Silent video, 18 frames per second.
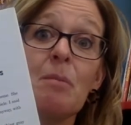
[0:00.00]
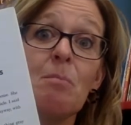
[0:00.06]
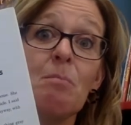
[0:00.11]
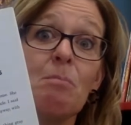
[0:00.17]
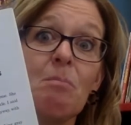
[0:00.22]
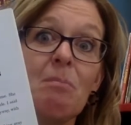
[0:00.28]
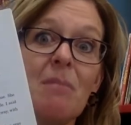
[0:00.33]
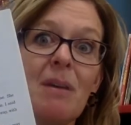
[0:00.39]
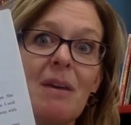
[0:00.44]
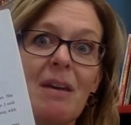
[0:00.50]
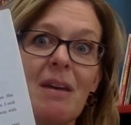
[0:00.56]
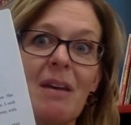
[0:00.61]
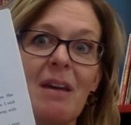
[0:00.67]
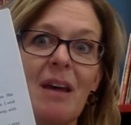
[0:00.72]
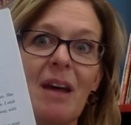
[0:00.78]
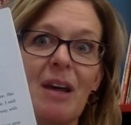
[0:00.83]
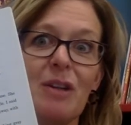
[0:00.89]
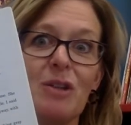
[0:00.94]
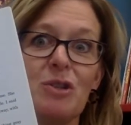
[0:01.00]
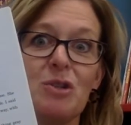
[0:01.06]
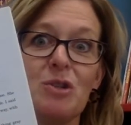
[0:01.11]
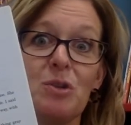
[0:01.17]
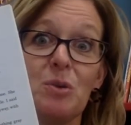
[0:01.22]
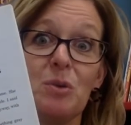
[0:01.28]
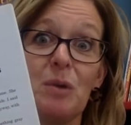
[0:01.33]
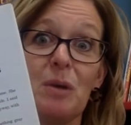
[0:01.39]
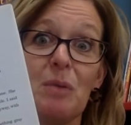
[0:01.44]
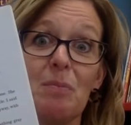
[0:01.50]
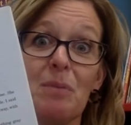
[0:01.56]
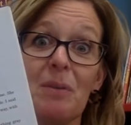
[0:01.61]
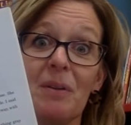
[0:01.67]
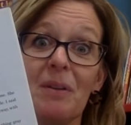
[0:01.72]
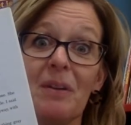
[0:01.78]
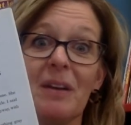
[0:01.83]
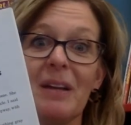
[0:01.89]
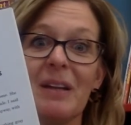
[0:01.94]
Me and Judy
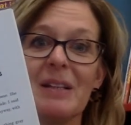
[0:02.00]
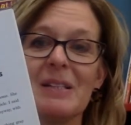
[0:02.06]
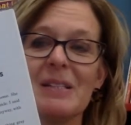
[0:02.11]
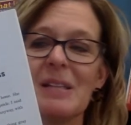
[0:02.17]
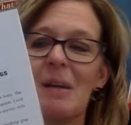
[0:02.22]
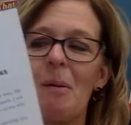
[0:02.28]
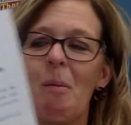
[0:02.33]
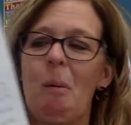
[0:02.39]
Billings.